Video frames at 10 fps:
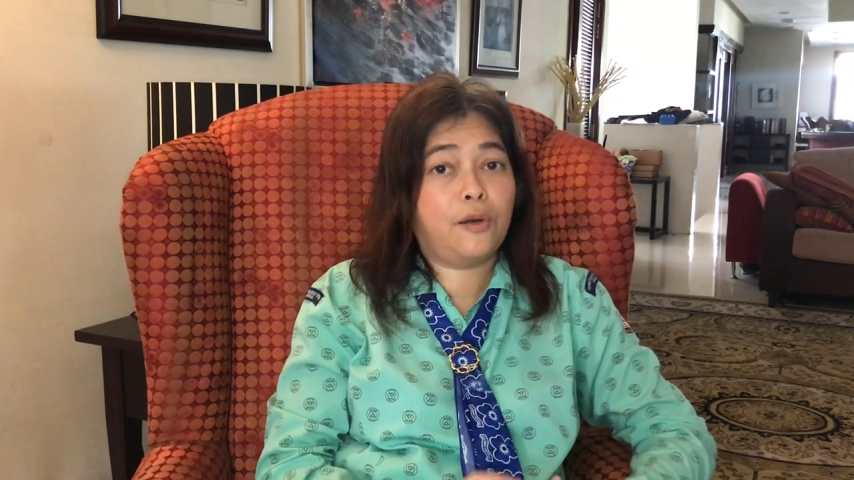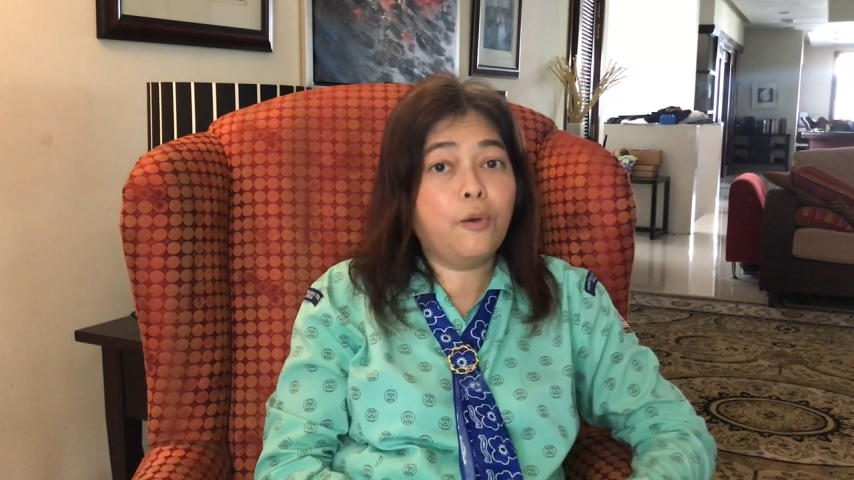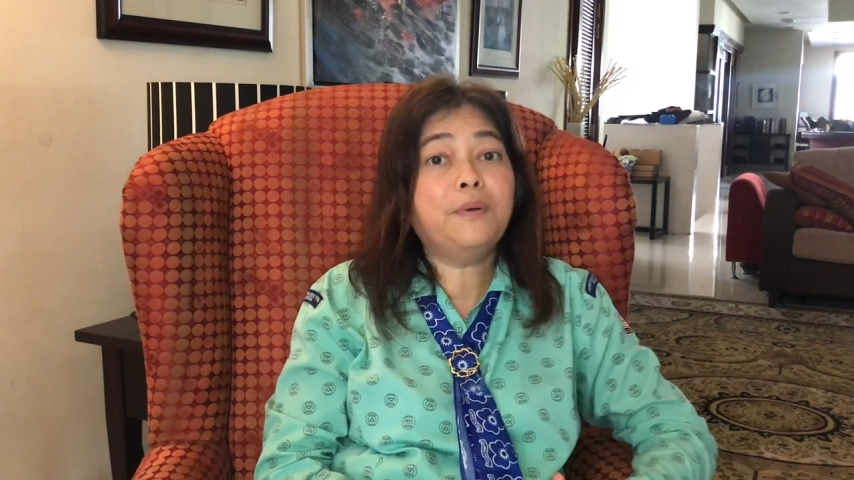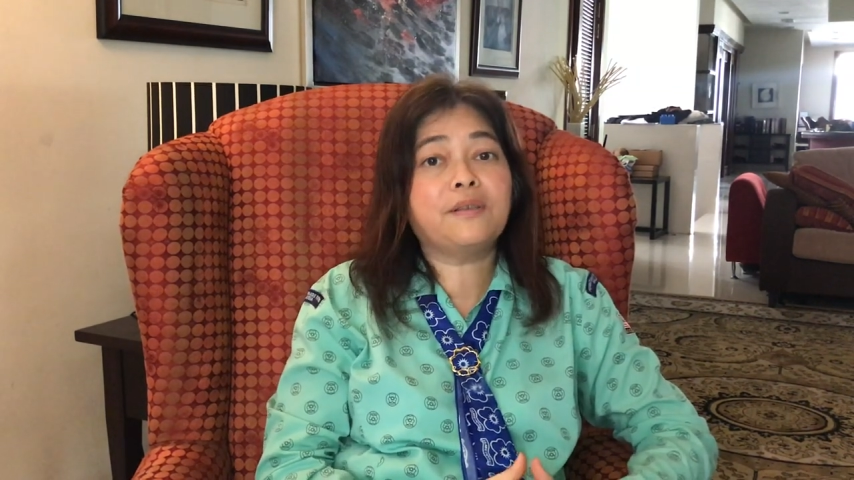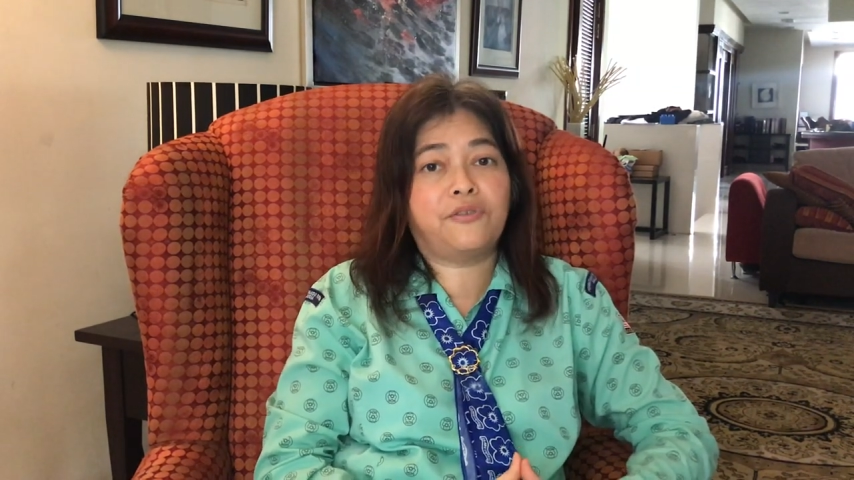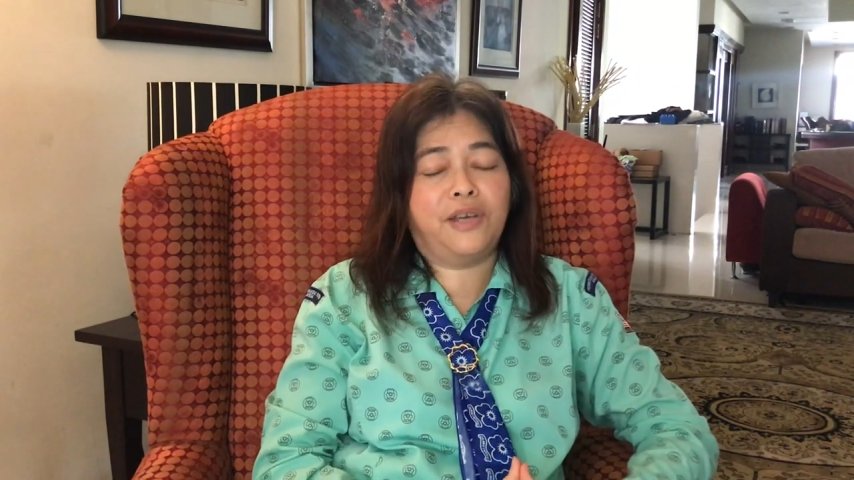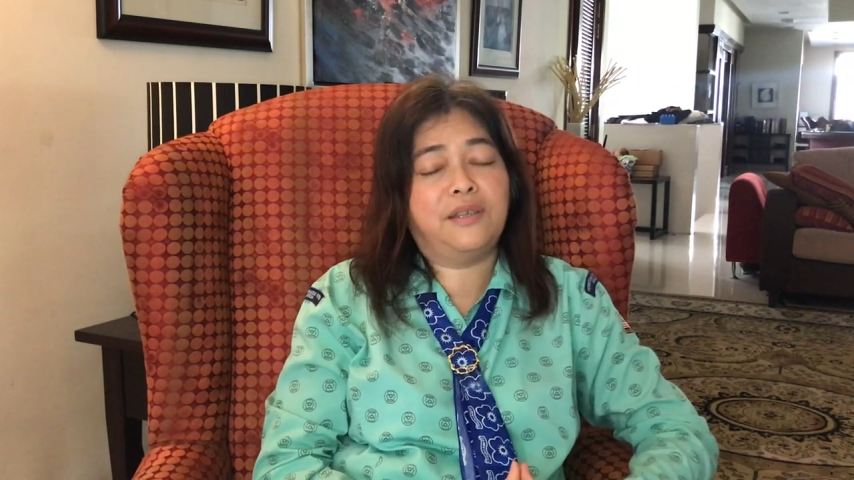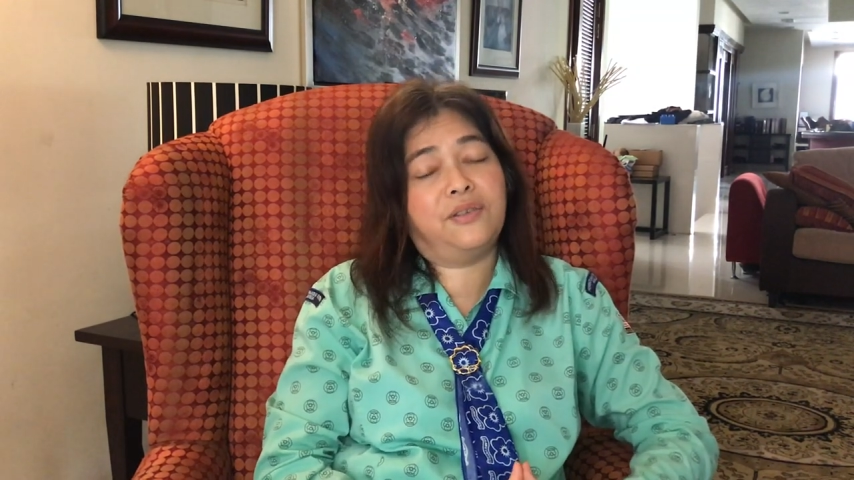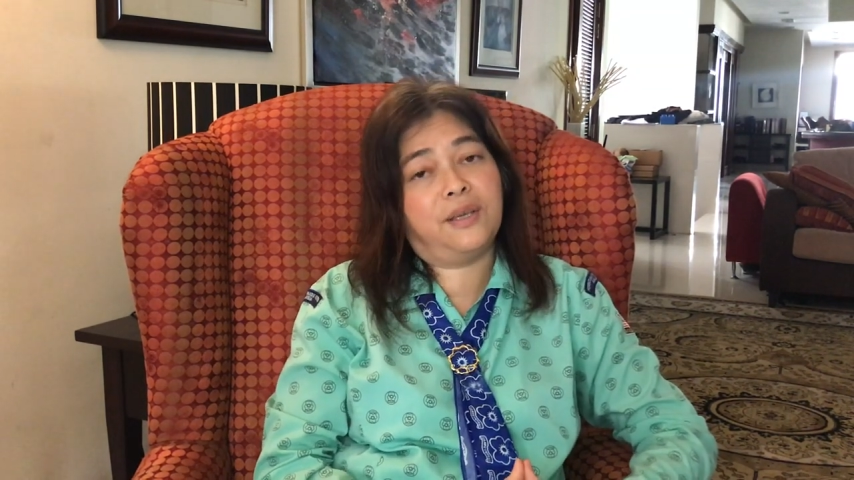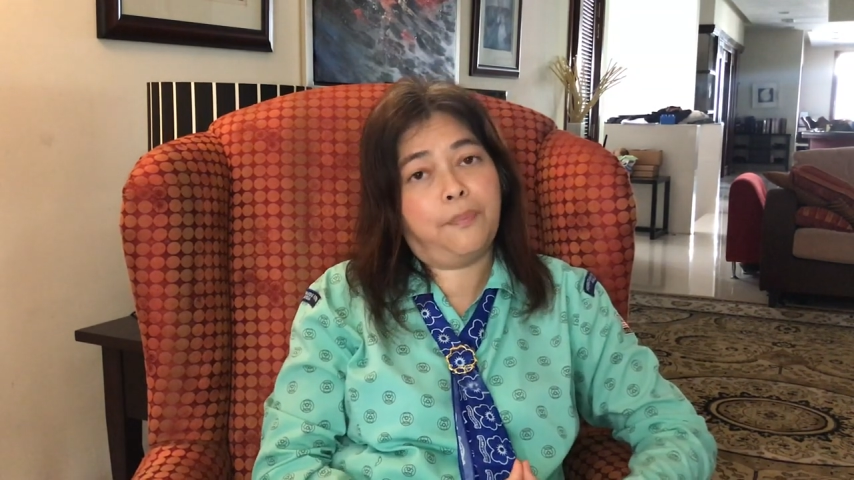global
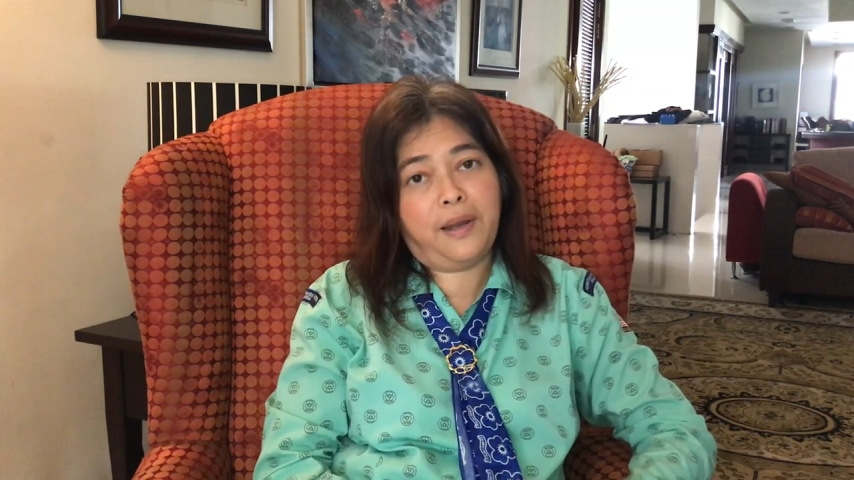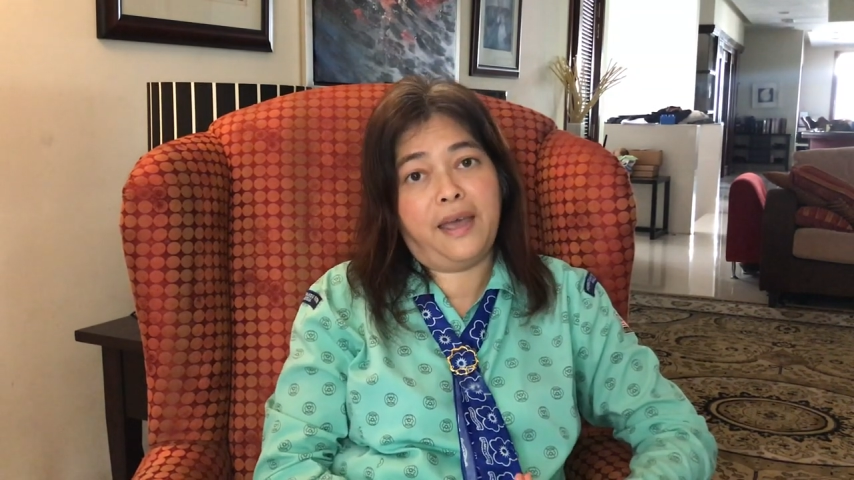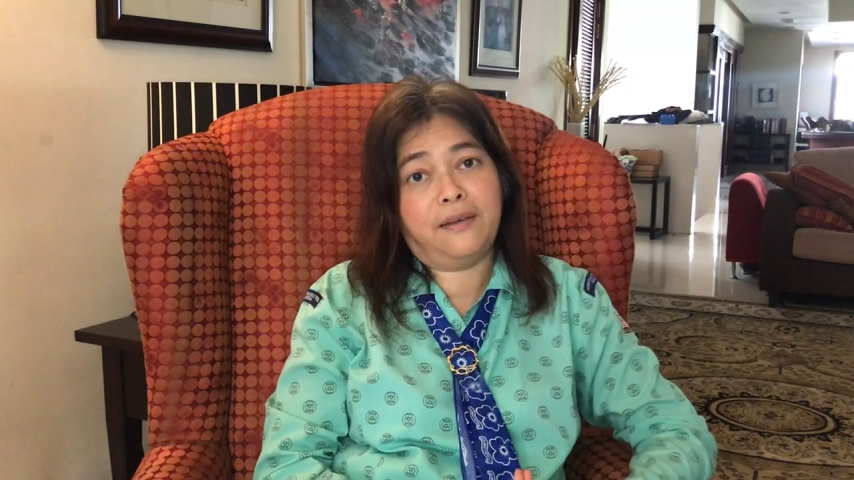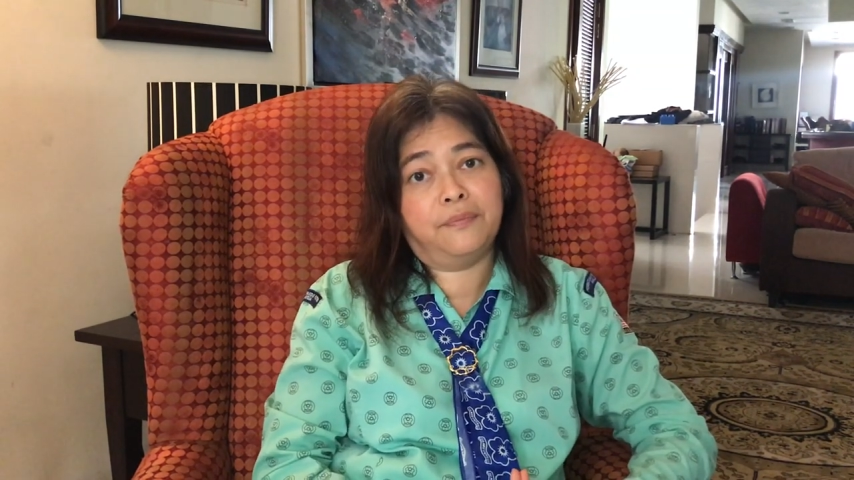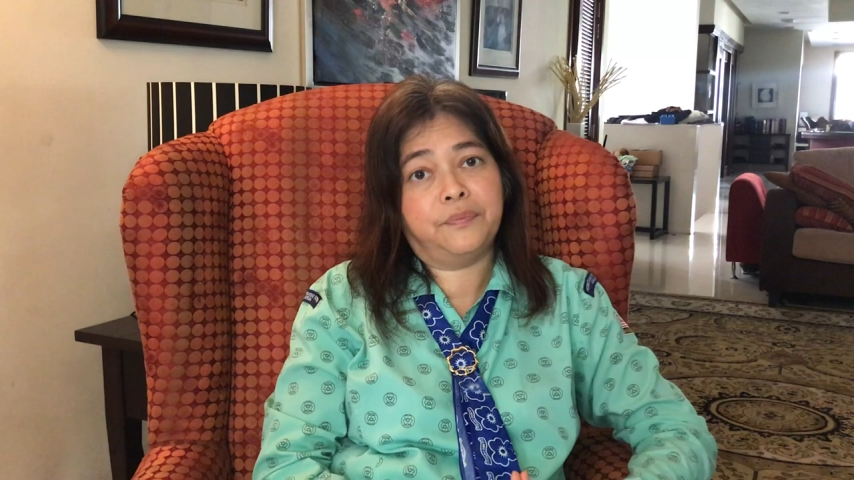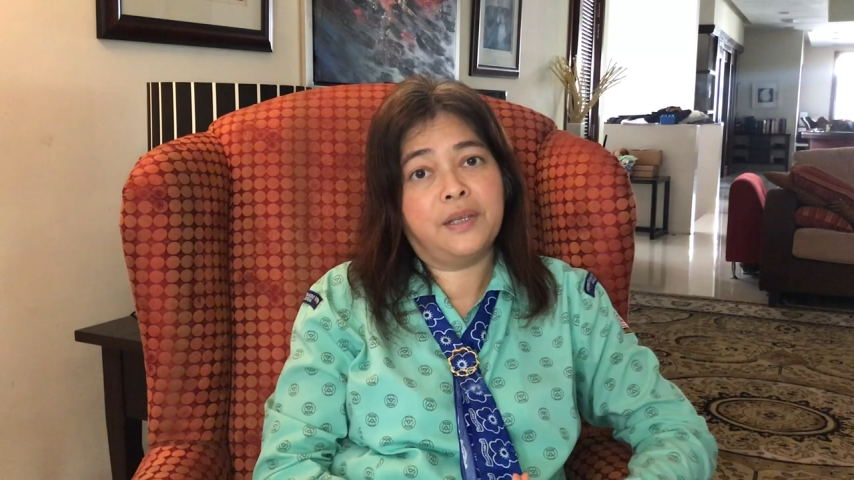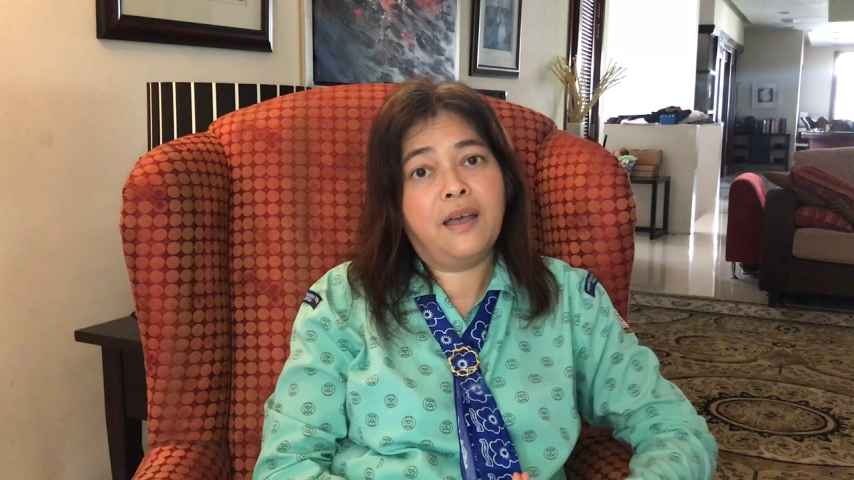strategic plan.